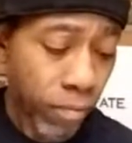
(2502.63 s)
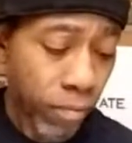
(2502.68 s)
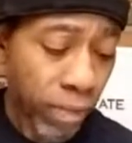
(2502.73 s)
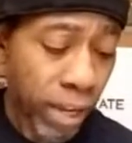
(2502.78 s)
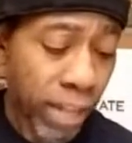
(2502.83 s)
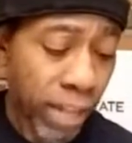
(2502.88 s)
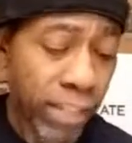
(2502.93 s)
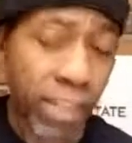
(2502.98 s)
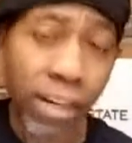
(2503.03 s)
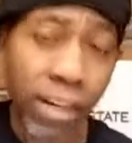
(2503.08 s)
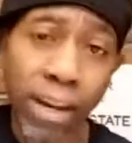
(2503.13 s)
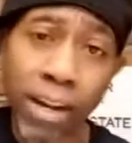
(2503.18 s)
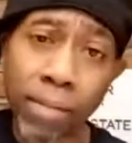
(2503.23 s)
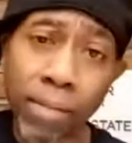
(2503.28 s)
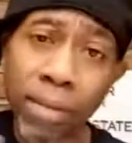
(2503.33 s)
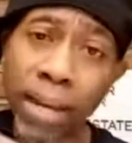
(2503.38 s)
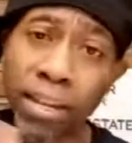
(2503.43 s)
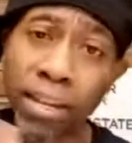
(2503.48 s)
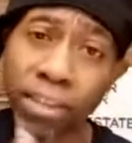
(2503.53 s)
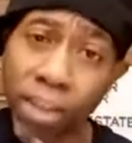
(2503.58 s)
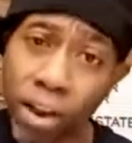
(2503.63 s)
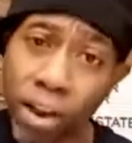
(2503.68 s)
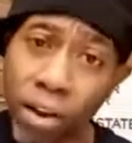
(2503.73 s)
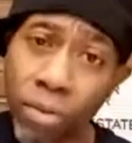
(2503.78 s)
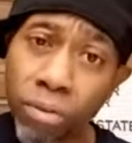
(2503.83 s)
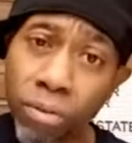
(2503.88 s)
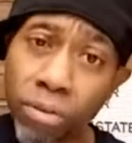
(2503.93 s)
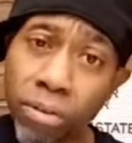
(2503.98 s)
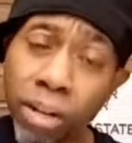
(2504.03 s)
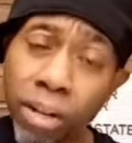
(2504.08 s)
And then I'm like,
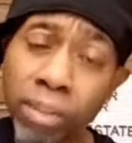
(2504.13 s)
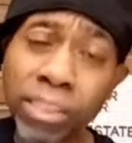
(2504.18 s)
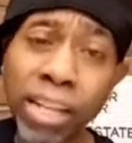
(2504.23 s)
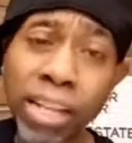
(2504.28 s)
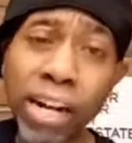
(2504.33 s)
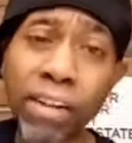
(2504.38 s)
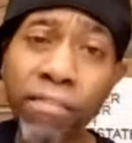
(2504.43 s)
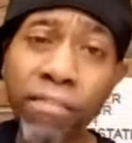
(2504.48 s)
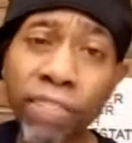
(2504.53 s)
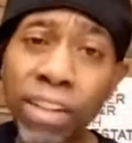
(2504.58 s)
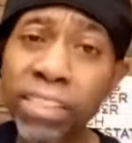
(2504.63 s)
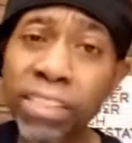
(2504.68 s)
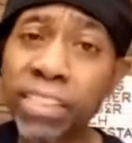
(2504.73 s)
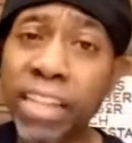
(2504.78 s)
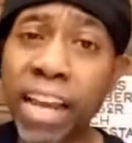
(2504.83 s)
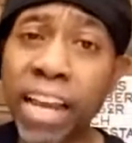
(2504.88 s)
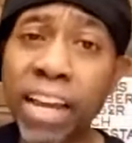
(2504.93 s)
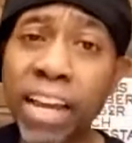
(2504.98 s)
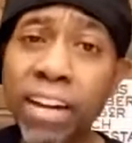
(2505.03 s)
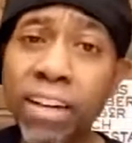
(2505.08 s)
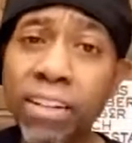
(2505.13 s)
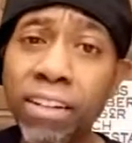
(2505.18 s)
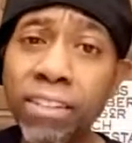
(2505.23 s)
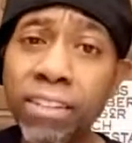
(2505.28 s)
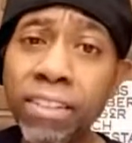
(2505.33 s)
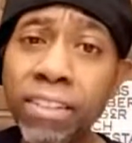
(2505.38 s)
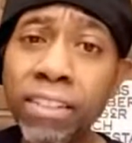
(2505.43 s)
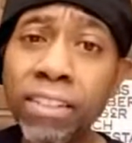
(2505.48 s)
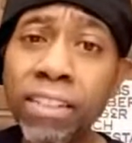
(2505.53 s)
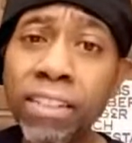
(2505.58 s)
yo, I started investigating her.
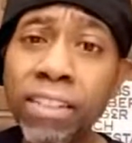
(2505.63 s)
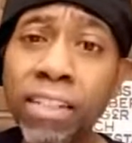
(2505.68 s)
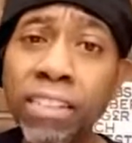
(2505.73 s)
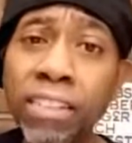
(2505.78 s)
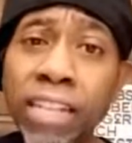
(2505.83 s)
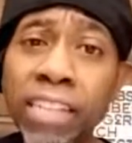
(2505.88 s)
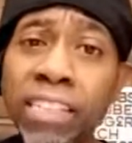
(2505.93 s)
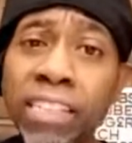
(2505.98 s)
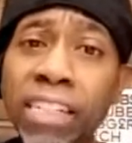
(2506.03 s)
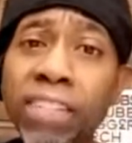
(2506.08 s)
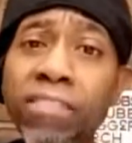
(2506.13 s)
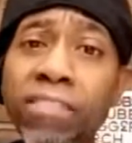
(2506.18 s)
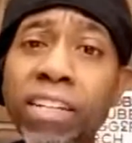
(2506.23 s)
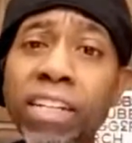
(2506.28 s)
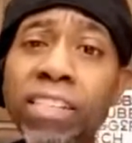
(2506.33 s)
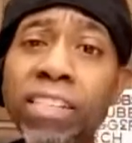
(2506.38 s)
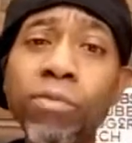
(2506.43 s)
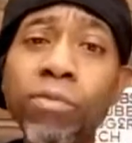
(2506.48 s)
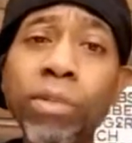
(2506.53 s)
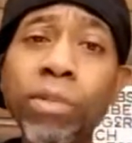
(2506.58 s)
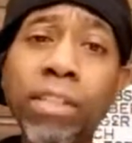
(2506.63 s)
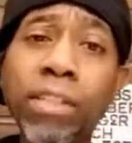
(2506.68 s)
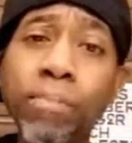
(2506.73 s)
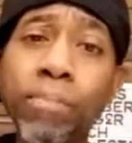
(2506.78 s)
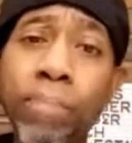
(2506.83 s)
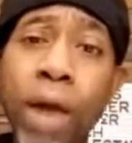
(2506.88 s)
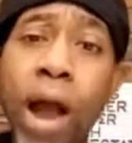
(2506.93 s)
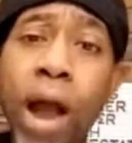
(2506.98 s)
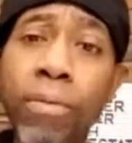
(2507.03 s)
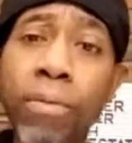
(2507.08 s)
Cause like she
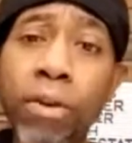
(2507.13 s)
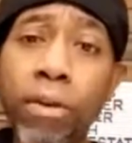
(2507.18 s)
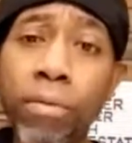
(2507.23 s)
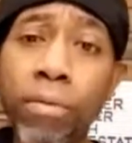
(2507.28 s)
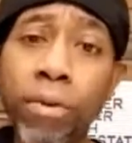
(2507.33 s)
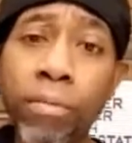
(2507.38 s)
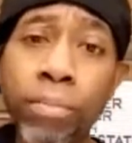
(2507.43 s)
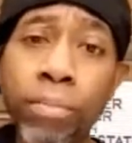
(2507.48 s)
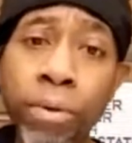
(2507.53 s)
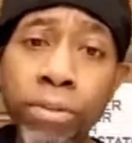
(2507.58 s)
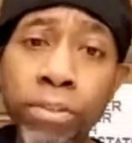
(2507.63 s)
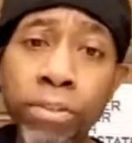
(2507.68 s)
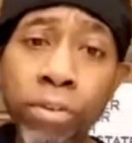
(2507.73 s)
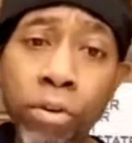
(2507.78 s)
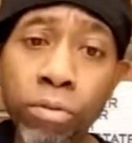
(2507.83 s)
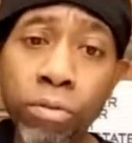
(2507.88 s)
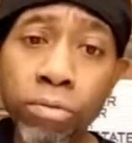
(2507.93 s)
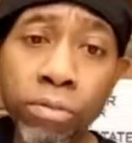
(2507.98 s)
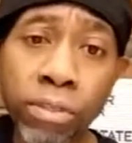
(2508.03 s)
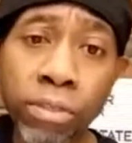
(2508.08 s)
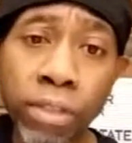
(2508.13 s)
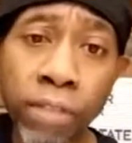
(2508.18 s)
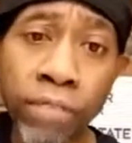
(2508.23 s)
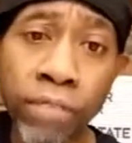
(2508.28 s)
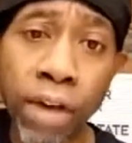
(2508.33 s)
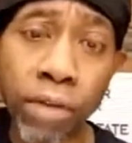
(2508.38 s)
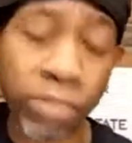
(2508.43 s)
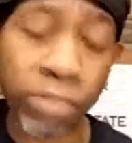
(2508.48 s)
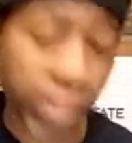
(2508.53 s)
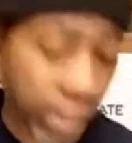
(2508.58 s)
wasn't popular or putting stuff
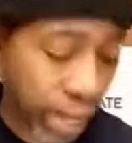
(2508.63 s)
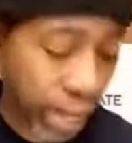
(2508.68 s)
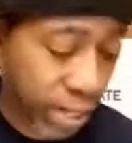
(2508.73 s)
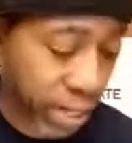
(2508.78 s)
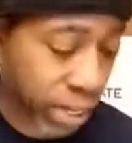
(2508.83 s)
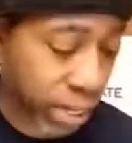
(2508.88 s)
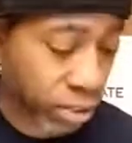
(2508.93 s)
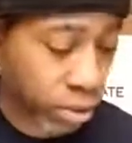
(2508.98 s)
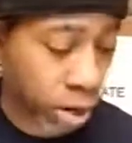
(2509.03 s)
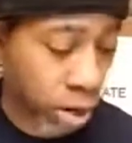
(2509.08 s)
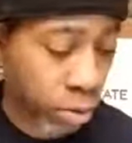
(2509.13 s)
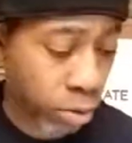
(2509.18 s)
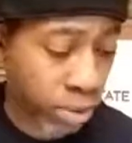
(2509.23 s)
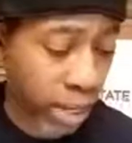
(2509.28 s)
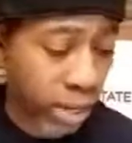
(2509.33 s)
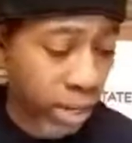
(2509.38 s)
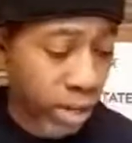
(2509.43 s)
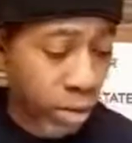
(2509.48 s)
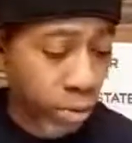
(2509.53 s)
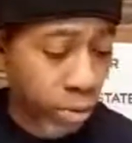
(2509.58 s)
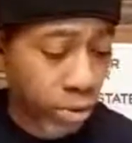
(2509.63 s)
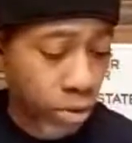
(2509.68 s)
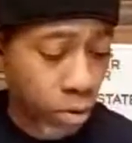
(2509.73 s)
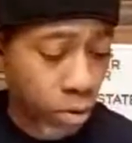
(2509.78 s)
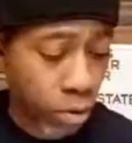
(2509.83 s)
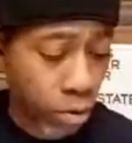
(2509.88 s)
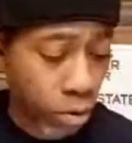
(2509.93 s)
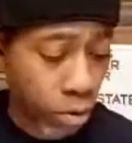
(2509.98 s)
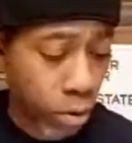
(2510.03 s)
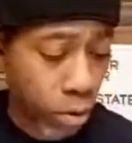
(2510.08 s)
out there like that. So I was like, yo, what's
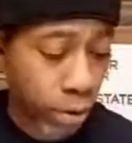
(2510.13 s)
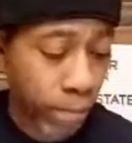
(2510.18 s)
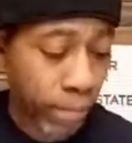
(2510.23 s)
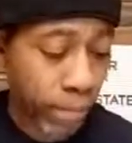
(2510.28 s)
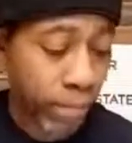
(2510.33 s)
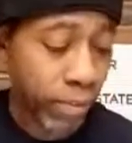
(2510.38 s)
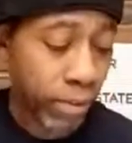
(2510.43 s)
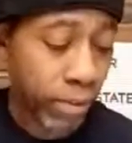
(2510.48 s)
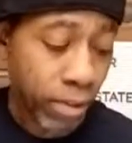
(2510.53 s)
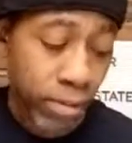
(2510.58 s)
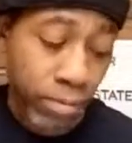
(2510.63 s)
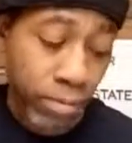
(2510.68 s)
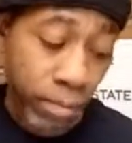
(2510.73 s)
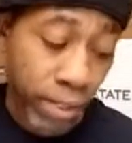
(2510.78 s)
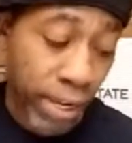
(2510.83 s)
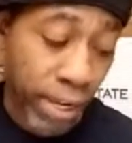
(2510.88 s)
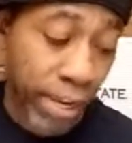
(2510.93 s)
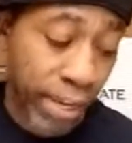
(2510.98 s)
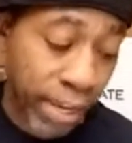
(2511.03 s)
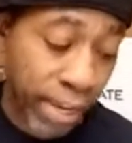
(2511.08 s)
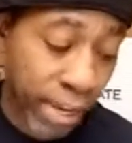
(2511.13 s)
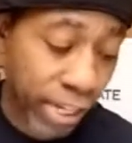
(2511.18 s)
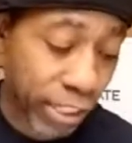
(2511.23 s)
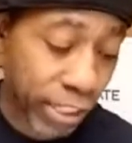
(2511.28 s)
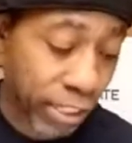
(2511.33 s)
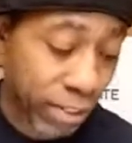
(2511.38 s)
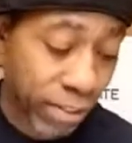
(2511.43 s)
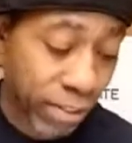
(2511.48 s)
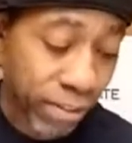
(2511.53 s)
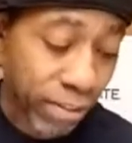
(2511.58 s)
going on? But yeah,
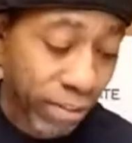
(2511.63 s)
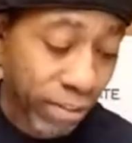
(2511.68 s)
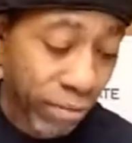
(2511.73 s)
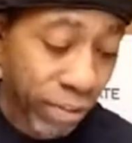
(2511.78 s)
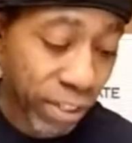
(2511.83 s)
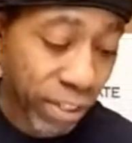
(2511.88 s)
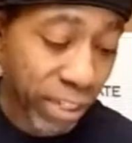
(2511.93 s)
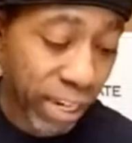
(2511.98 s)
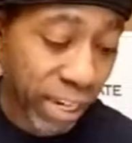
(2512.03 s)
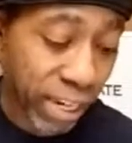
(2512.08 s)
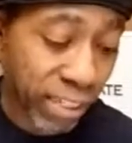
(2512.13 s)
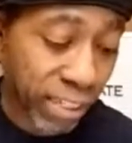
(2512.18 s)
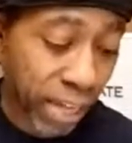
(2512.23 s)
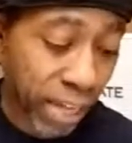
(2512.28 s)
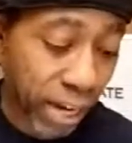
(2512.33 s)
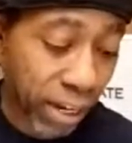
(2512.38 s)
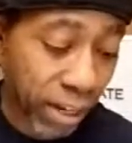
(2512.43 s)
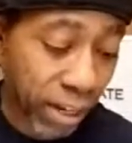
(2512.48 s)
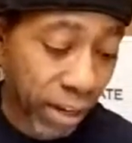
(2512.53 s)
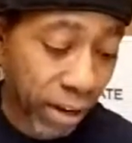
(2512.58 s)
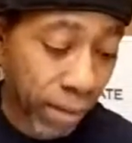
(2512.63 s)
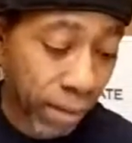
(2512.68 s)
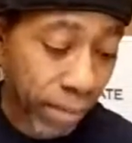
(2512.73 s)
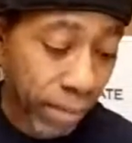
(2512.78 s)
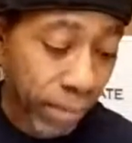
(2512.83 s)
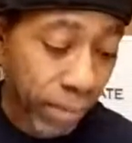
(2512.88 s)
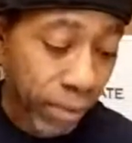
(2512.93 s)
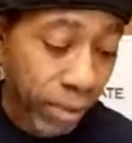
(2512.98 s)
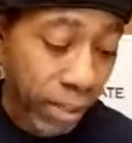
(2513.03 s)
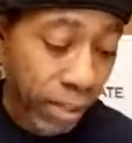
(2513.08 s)
Guinness featuring
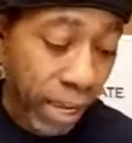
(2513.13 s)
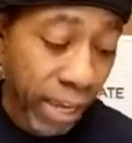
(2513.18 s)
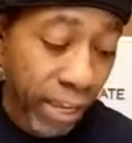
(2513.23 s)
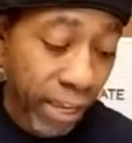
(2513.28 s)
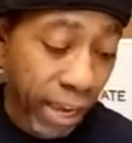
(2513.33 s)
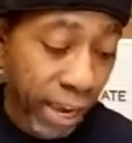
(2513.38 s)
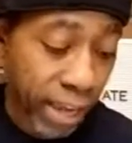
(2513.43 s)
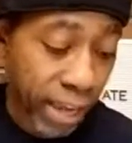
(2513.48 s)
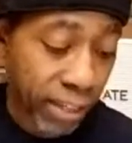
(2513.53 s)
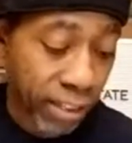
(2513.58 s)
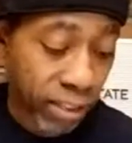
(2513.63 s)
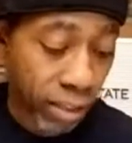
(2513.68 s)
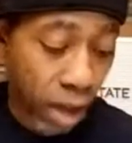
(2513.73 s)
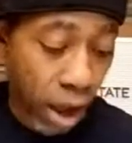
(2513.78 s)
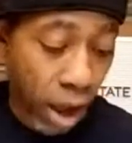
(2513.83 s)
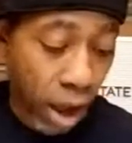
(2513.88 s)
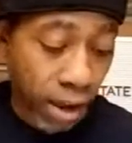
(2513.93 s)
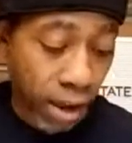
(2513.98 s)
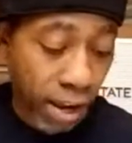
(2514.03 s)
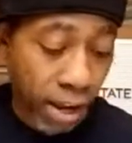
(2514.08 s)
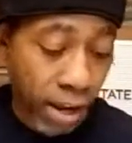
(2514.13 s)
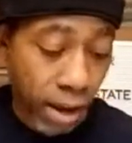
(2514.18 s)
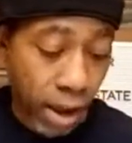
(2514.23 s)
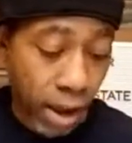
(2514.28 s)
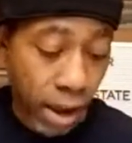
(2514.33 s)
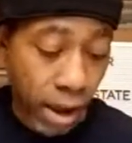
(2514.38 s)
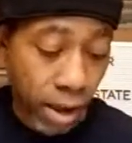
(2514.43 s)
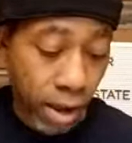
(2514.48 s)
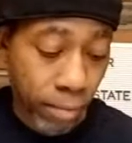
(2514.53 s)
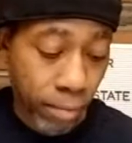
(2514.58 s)
Angelika, aka STAHHR,
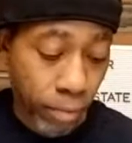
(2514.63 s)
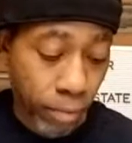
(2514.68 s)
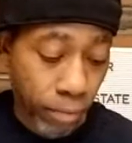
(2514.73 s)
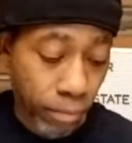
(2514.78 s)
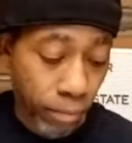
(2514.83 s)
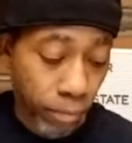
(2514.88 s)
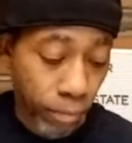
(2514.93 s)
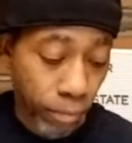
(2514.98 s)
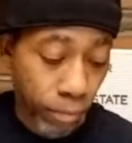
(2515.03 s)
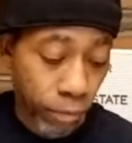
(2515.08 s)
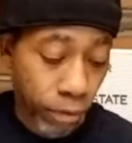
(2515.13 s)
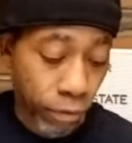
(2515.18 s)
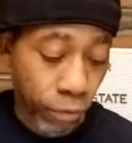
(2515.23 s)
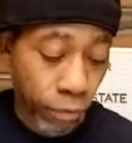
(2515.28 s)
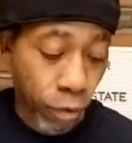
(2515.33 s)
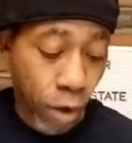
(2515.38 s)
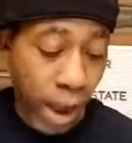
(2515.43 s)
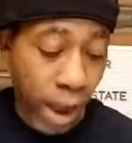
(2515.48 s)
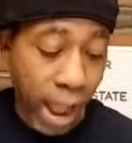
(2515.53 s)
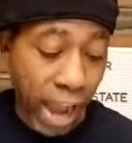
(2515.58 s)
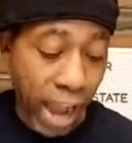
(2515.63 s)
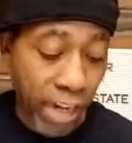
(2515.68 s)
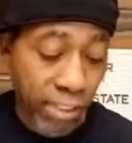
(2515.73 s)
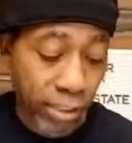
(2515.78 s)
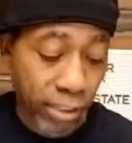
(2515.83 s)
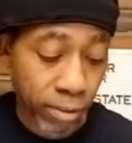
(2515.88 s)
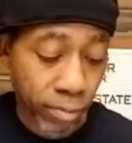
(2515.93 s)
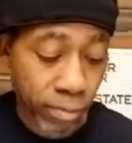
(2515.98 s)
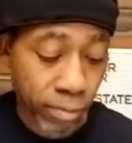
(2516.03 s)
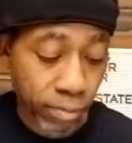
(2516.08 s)
and 4
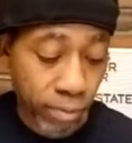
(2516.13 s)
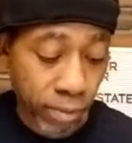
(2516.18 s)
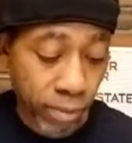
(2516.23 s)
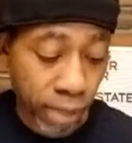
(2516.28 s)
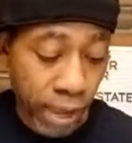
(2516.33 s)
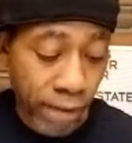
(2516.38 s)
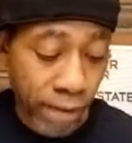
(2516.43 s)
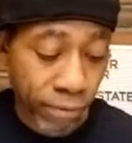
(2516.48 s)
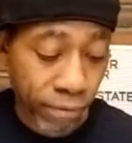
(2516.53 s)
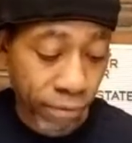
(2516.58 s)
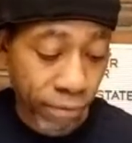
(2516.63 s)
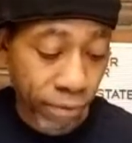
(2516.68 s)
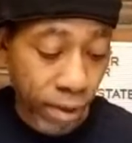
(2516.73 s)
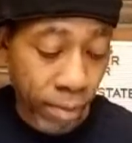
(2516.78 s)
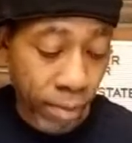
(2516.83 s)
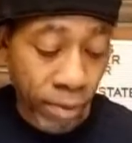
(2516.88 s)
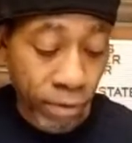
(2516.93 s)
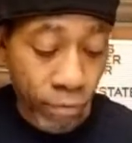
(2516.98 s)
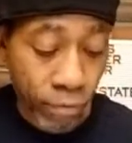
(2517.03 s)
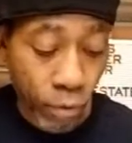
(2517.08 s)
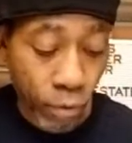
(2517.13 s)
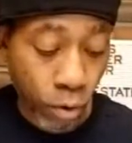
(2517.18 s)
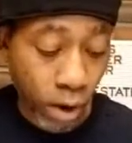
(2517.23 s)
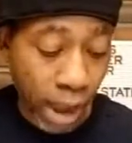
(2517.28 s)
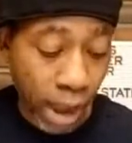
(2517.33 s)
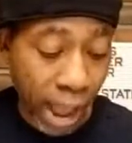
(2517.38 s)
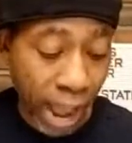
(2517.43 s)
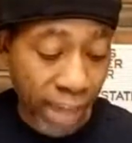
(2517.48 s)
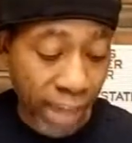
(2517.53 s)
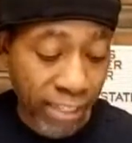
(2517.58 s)
Eyes, 4
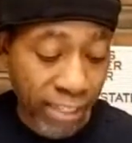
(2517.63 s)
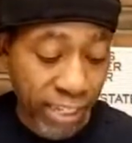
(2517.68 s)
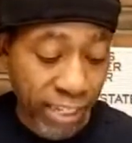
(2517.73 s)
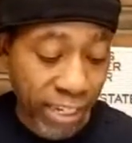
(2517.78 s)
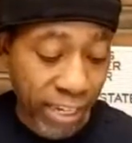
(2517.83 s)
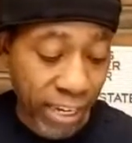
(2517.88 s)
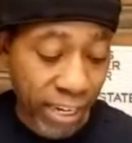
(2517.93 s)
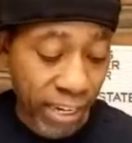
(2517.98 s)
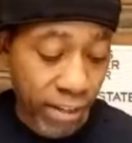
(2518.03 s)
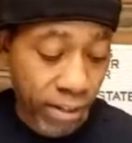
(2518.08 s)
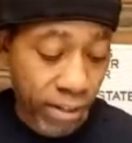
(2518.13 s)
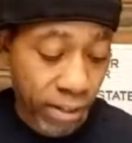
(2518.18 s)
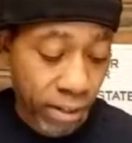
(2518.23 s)
IZE.